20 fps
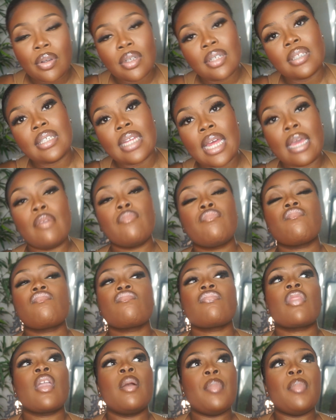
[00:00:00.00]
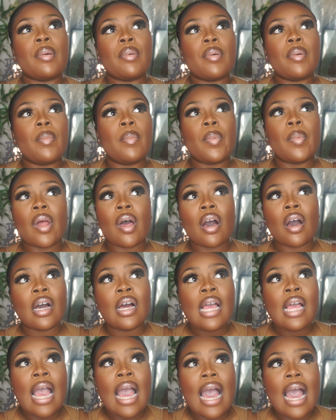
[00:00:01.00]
on this date, blah blah blah.